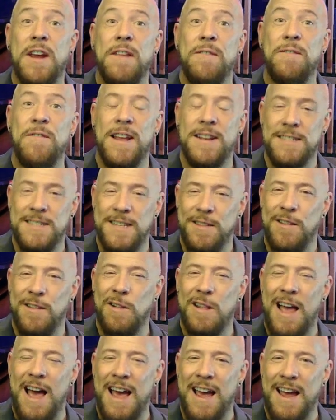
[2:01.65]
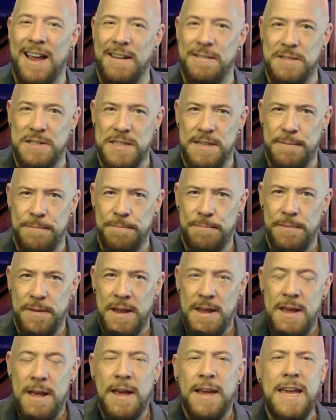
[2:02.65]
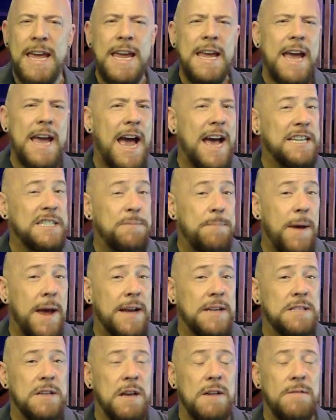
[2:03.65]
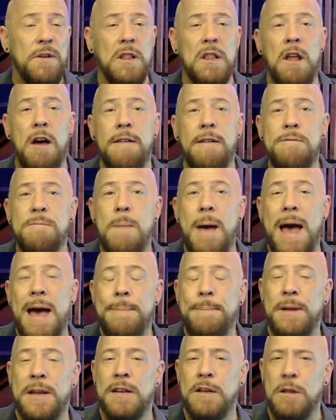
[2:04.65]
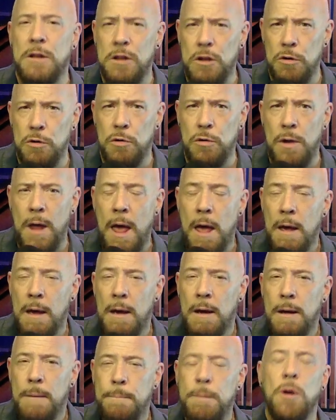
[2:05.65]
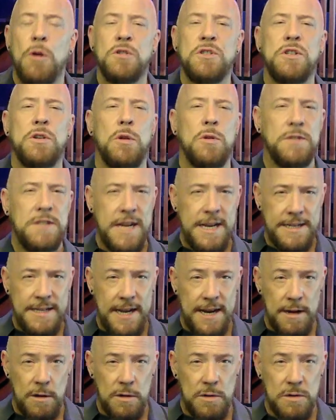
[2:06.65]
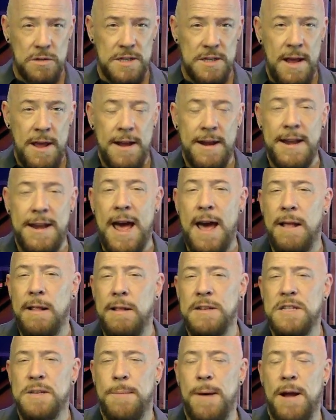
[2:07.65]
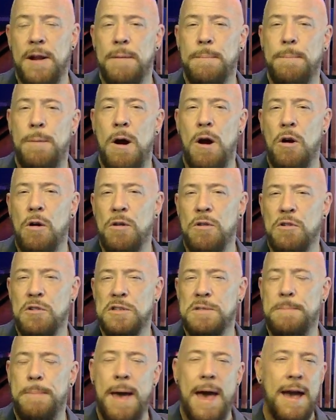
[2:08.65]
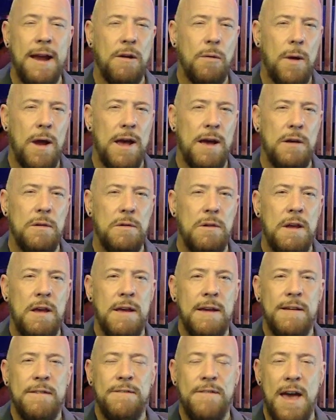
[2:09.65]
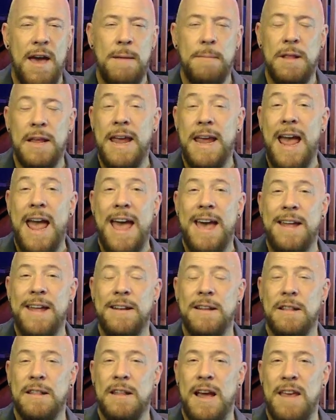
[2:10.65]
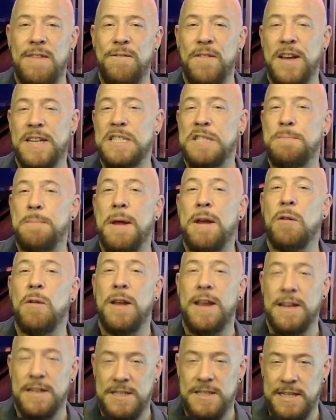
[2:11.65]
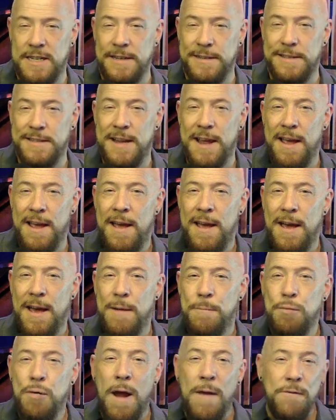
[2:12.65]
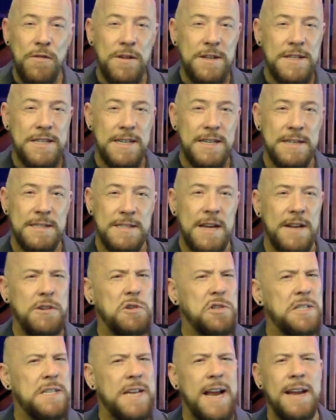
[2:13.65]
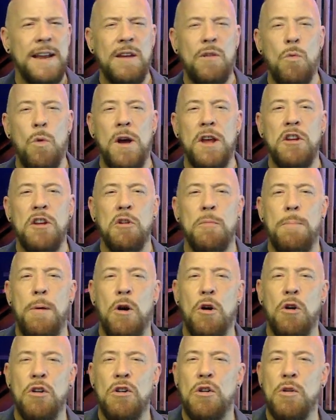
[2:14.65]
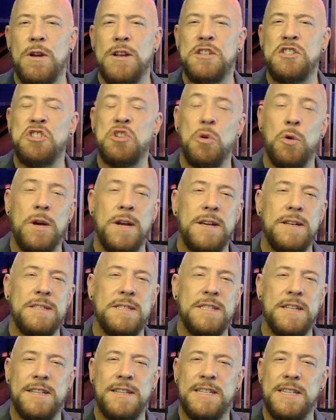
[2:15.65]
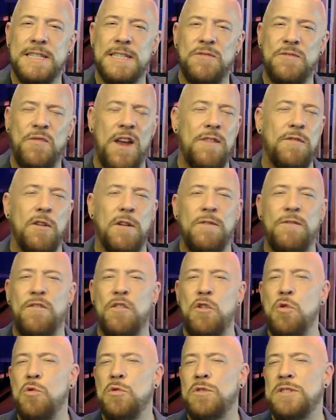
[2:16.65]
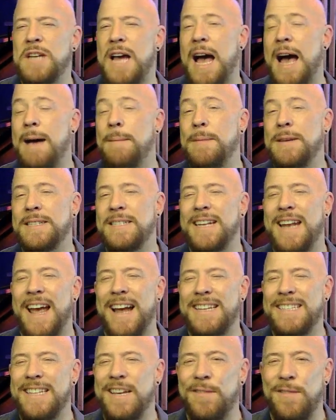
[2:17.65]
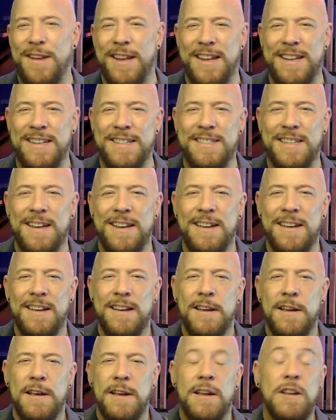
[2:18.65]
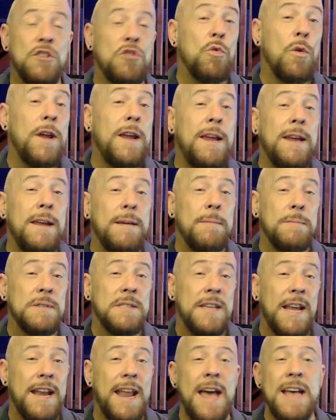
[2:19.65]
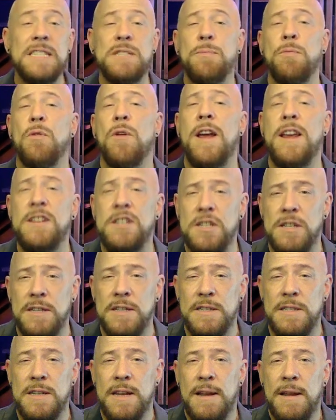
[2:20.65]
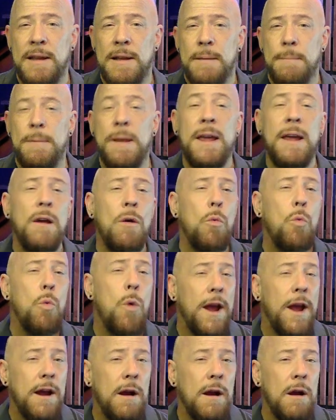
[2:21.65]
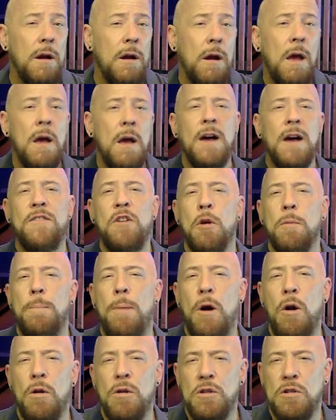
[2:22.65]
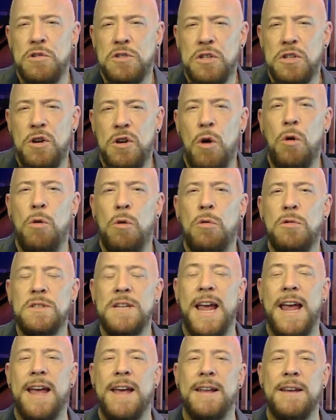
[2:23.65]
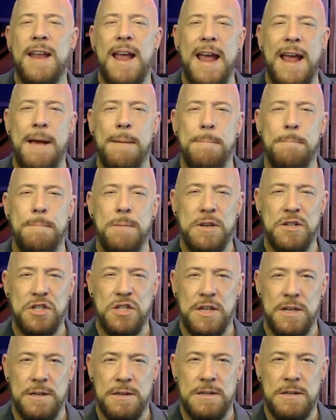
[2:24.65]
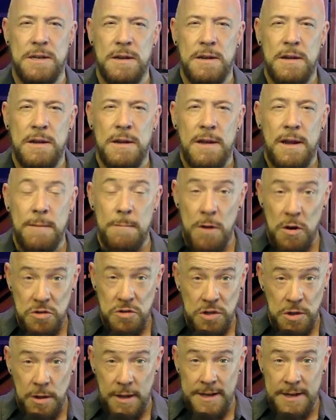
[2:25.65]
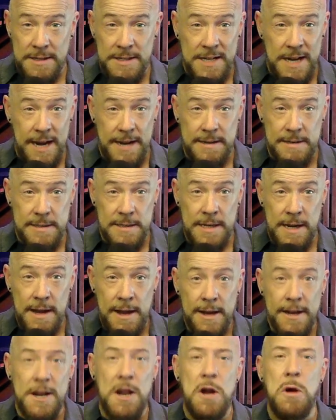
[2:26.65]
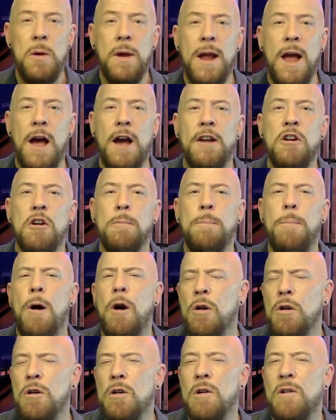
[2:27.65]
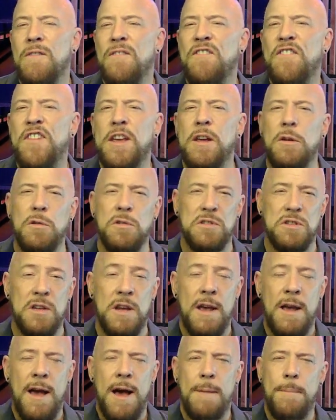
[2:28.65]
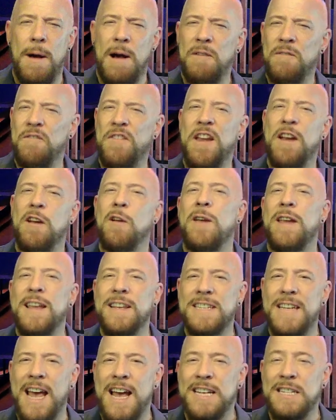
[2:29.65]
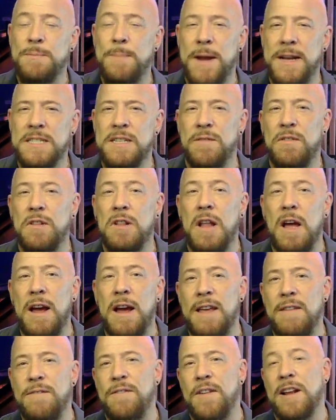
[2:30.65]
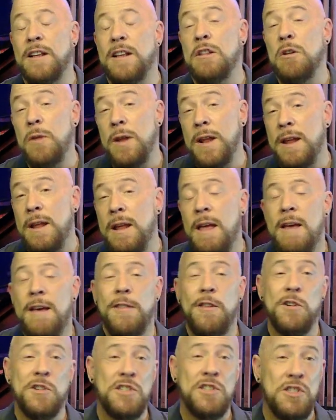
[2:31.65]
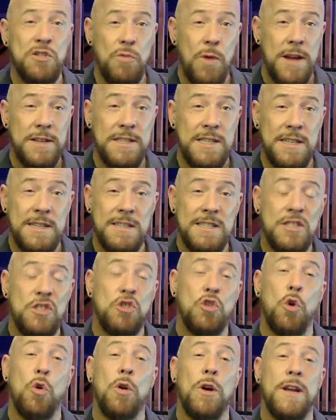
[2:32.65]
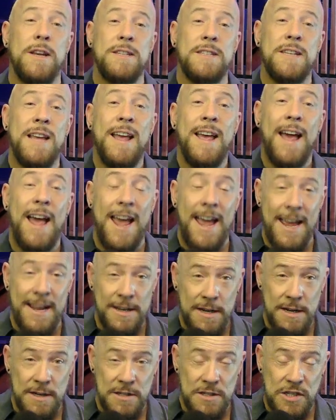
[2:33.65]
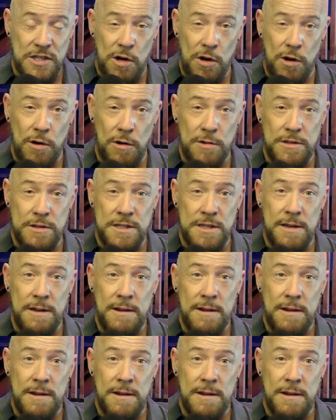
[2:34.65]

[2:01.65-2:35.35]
events in their lives. Key aspects of a love map include personal details, knowledge about a partner's background, family, and life experiences. Preferences, understanding what your partner enjoys, such as favorite foods, hobbies, and activities. Dreams and aspirations, being aware of your partner's goals and ambitions. Emotional insights, knowing how your partner feels about various aspects of life, including their stresses, joys, and concerns